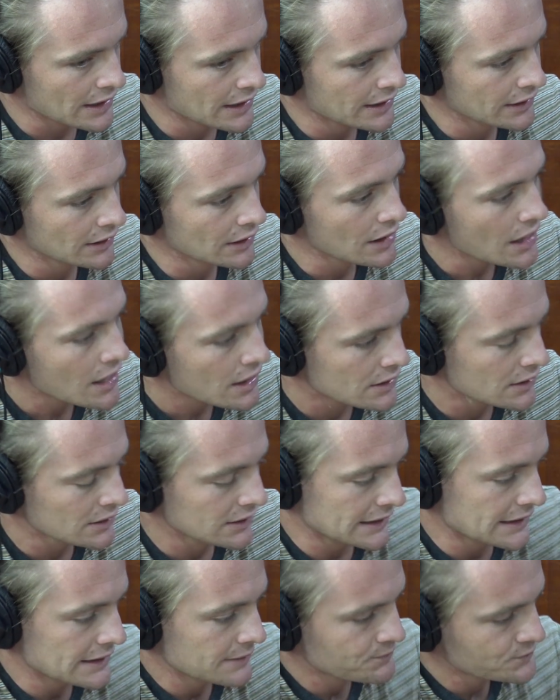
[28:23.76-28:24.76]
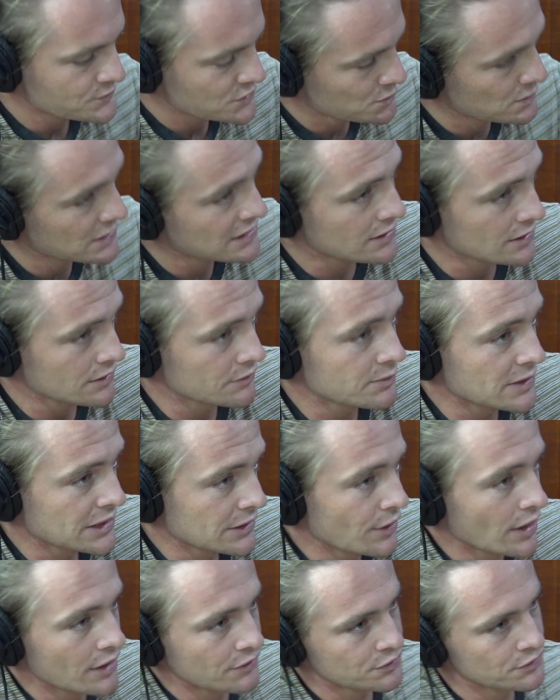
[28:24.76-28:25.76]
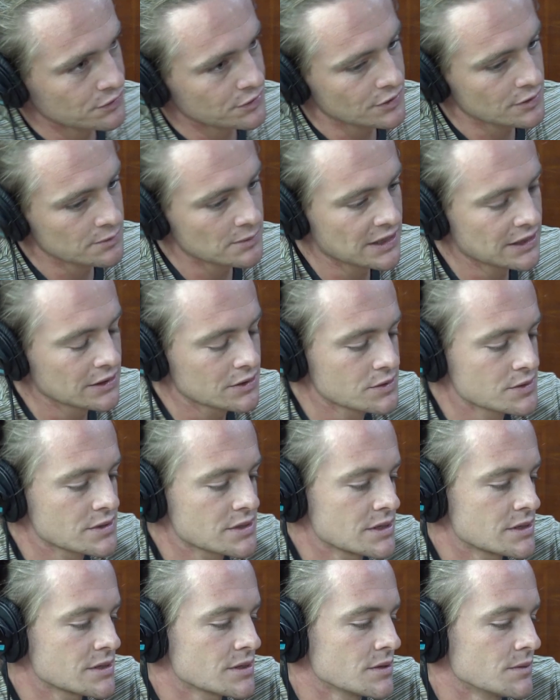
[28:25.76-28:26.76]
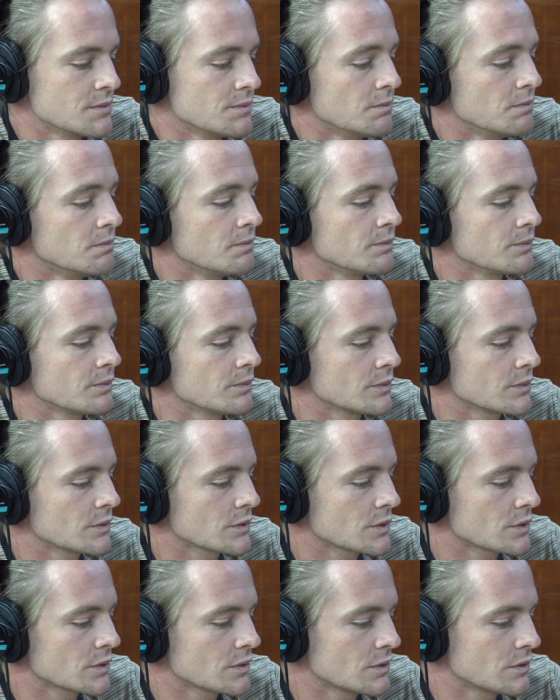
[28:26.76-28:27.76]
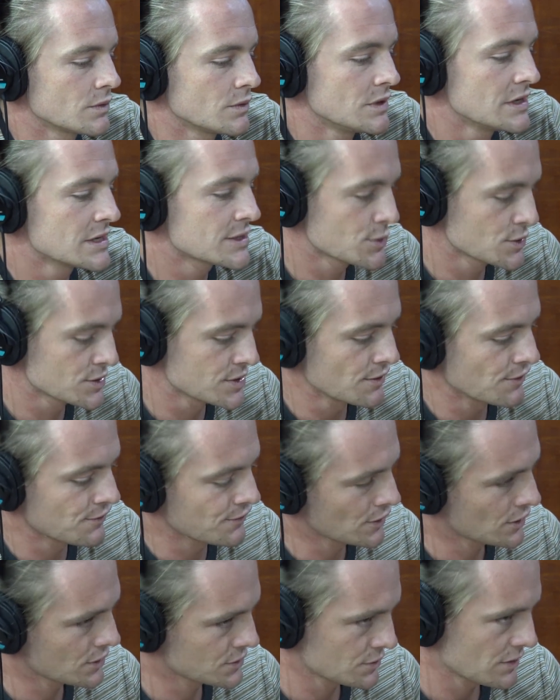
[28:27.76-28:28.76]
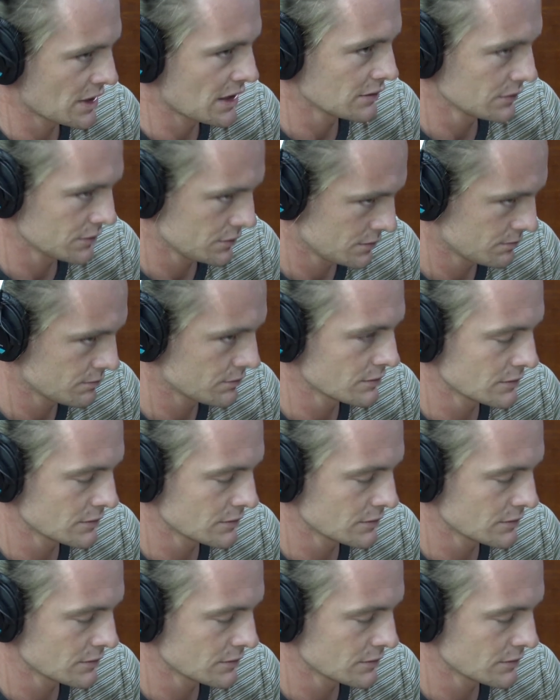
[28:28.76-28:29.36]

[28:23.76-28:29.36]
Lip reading: And luckily, speaking of being grateful for the medical system, this was the first round.